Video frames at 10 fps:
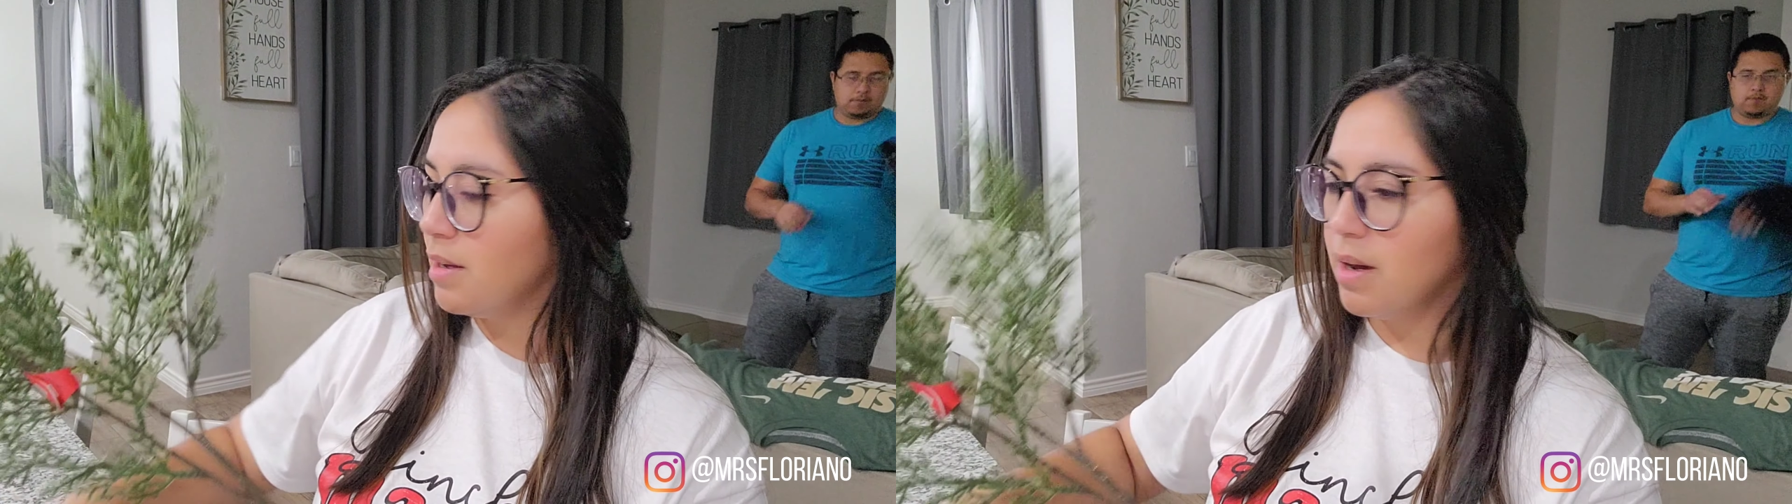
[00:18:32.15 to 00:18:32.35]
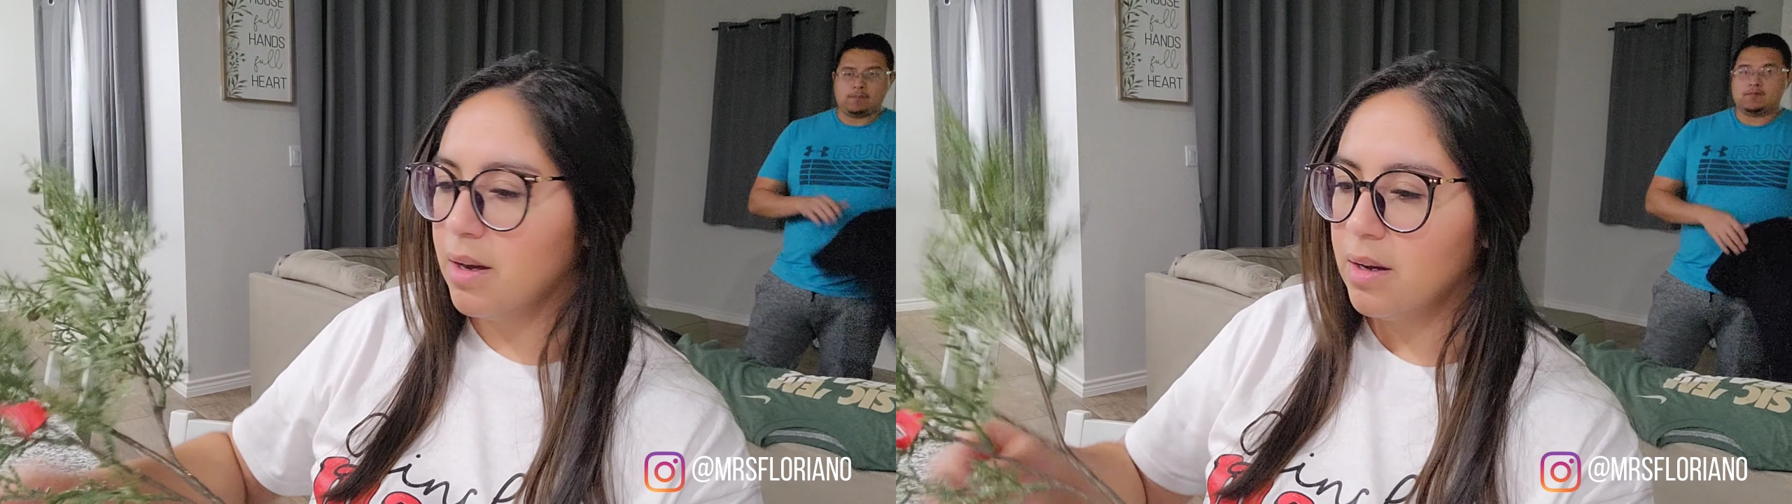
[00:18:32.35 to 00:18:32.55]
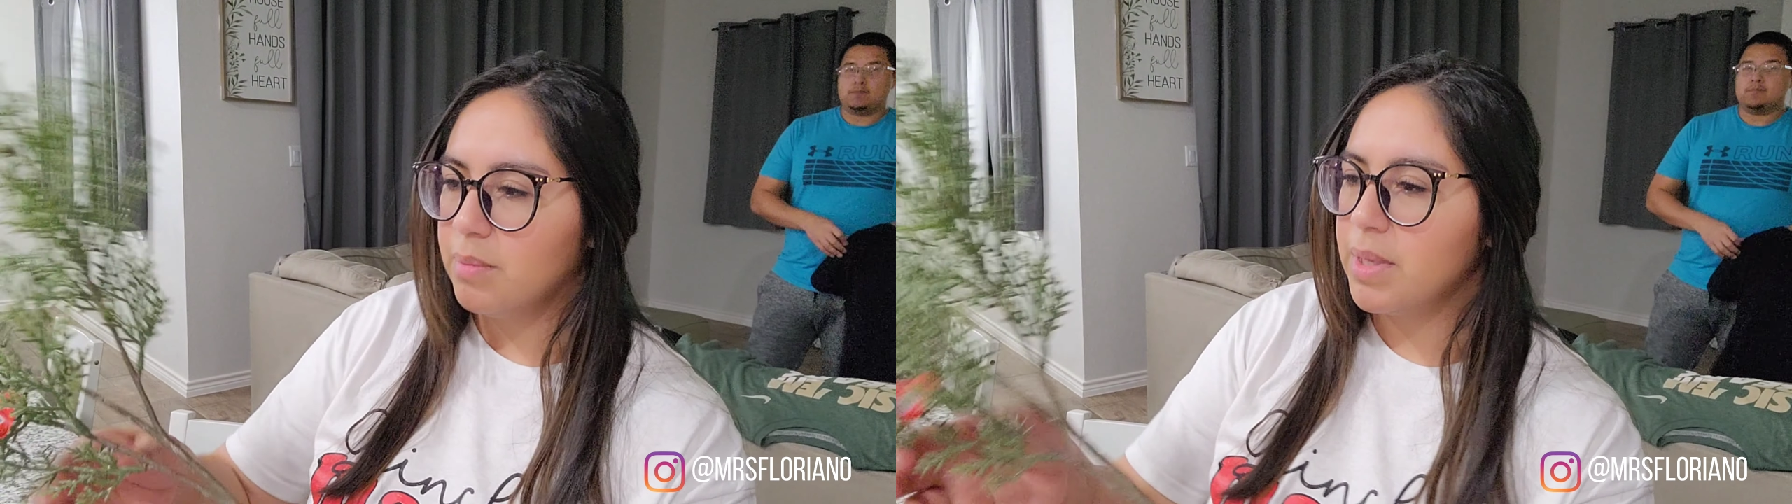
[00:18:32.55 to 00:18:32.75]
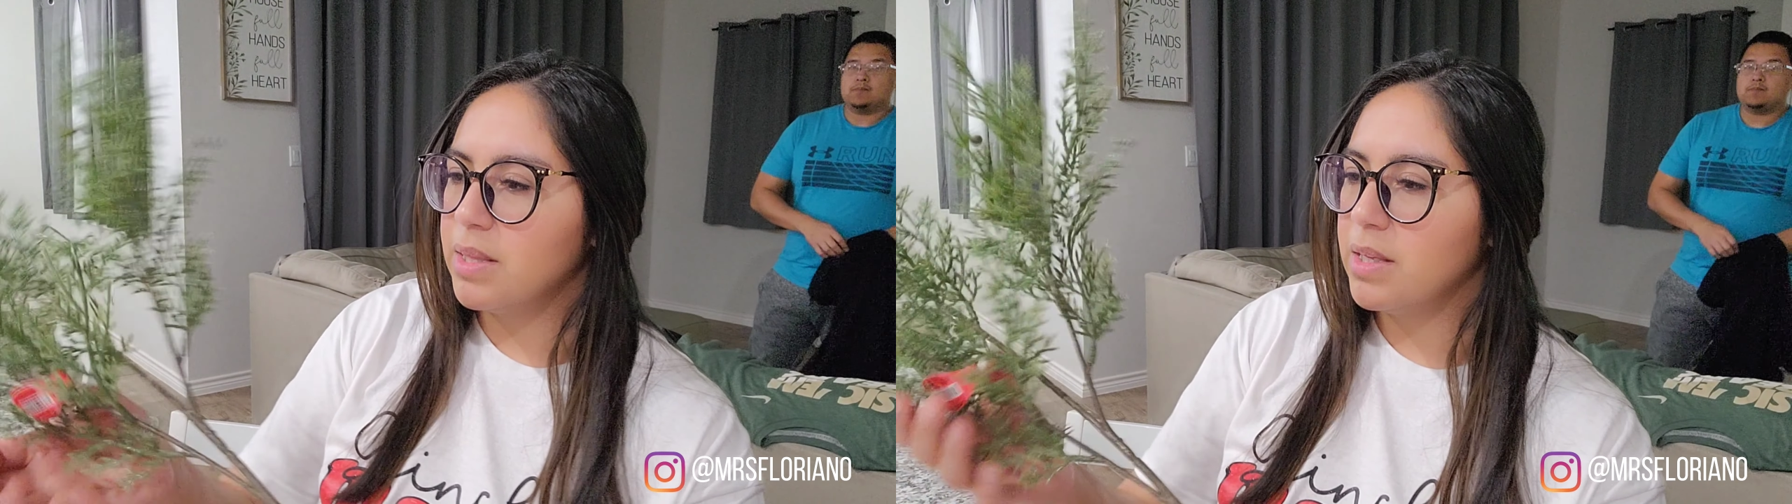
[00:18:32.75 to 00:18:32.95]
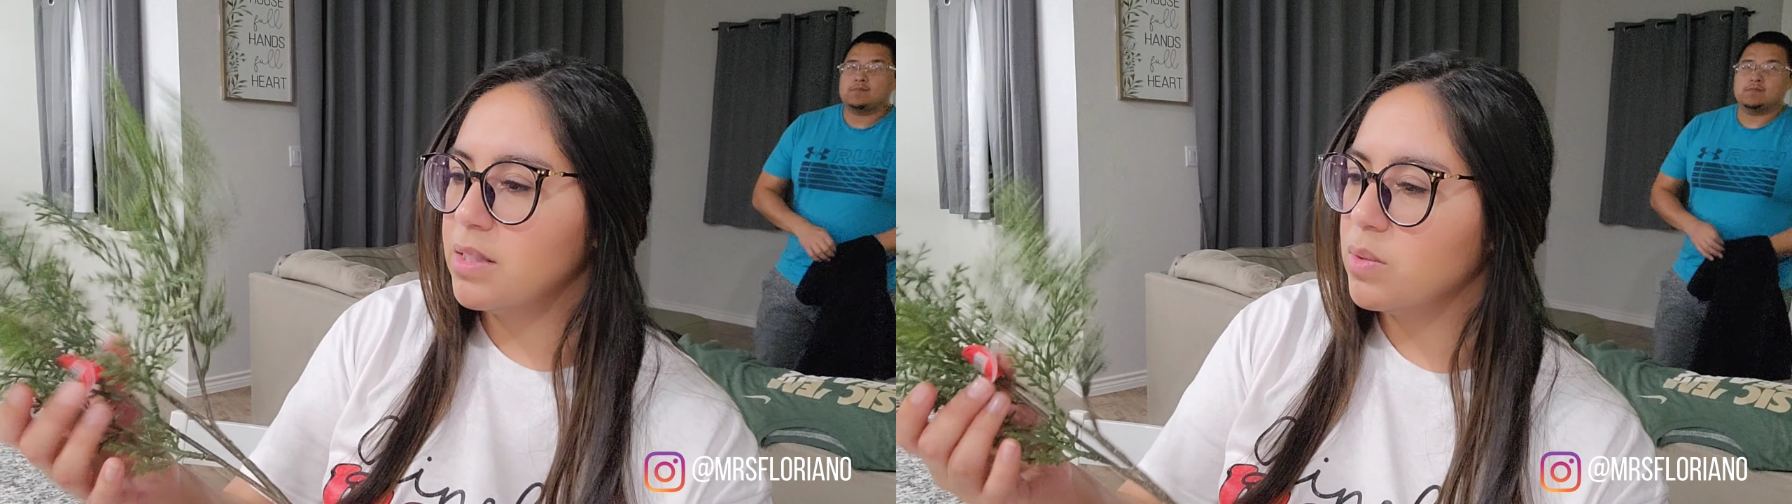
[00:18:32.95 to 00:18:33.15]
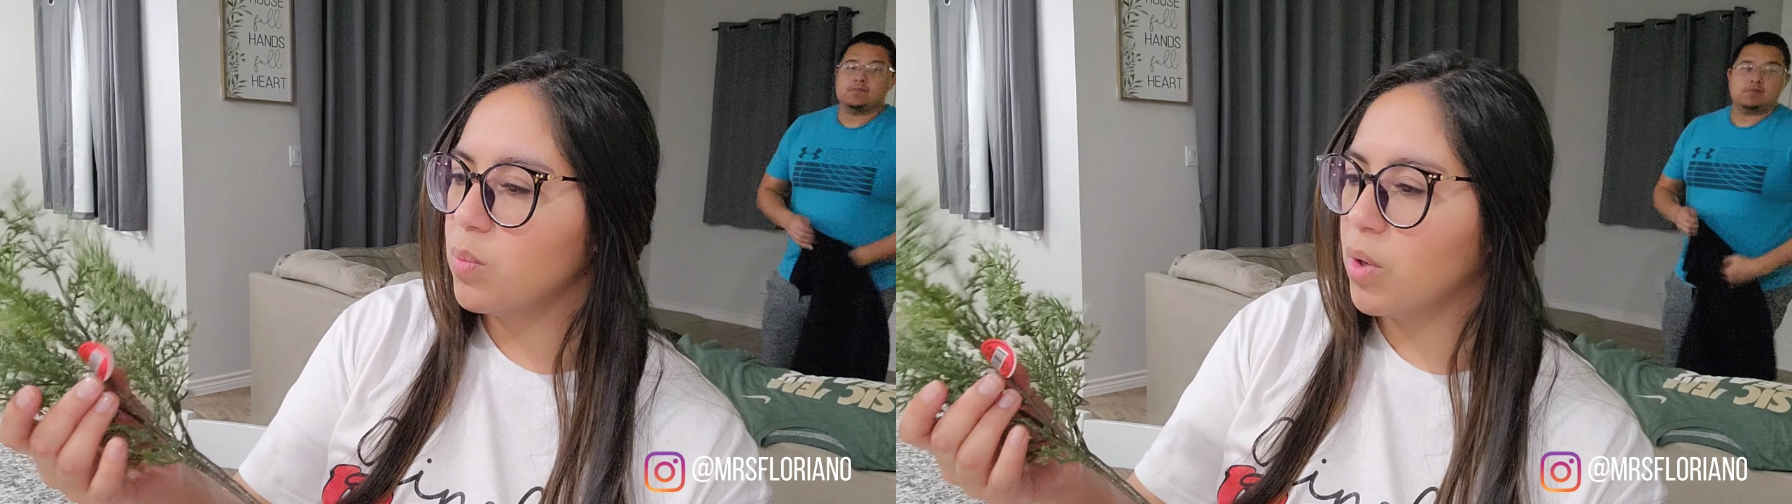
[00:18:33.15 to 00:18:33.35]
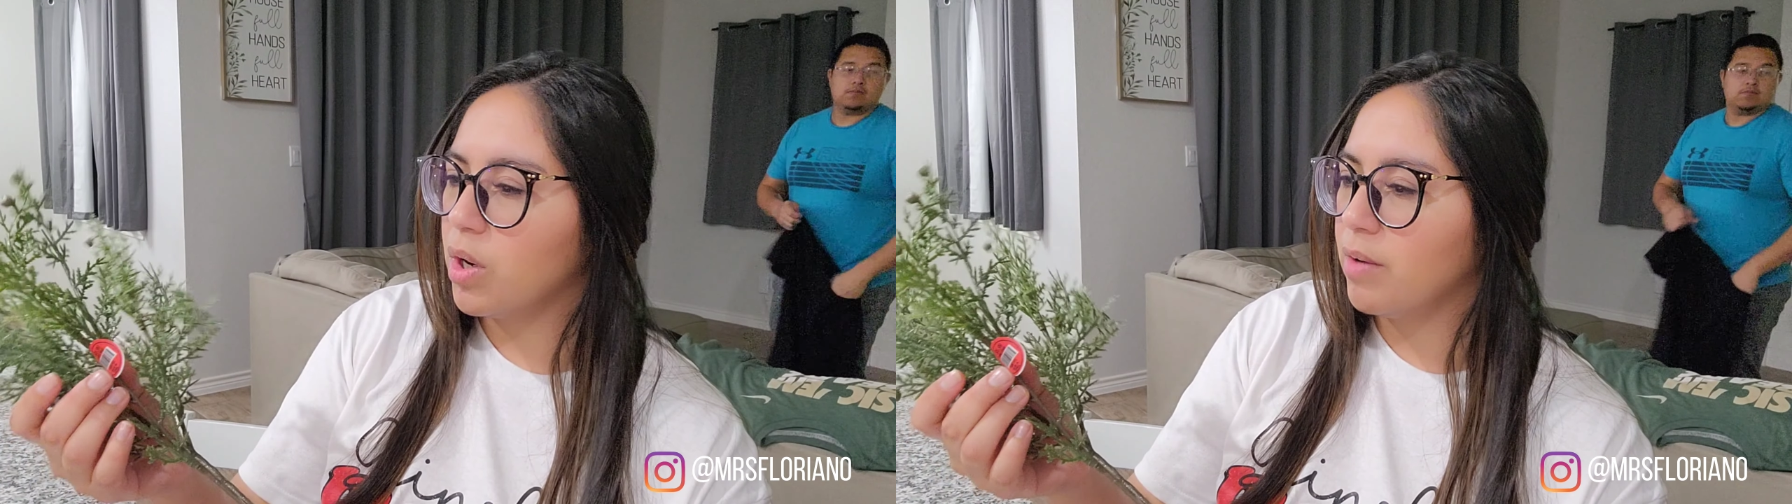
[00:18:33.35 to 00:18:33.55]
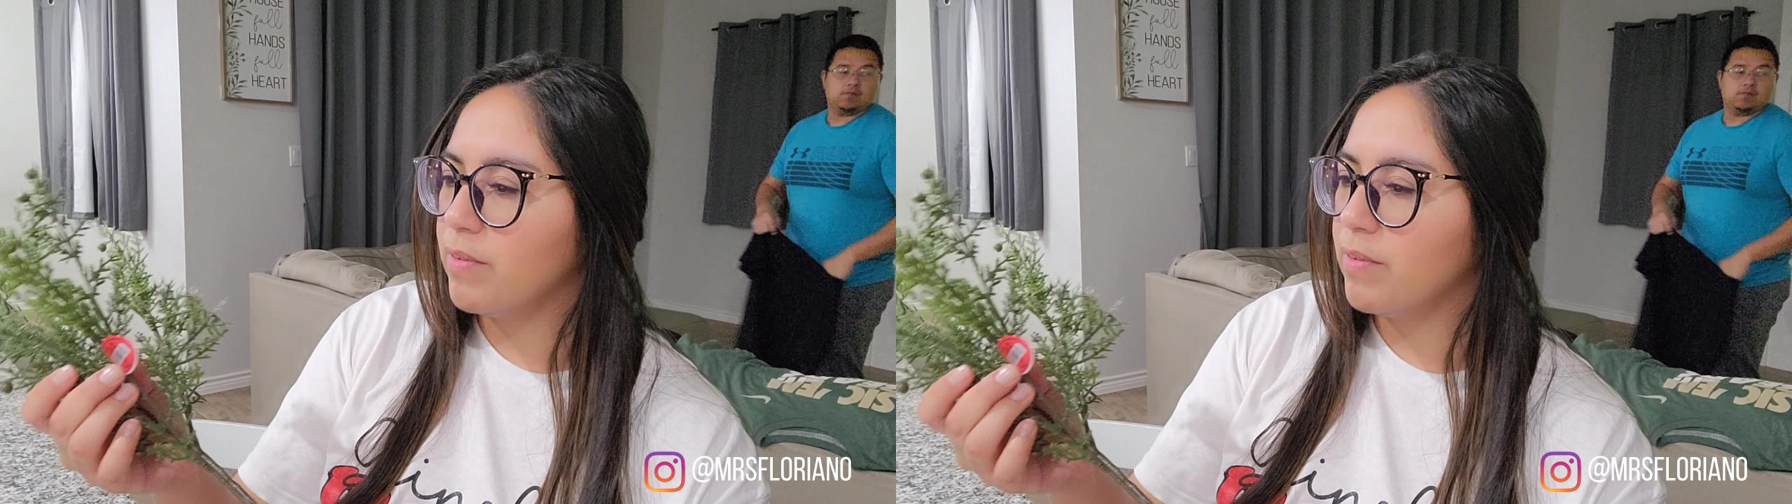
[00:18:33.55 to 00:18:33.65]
Um, and these were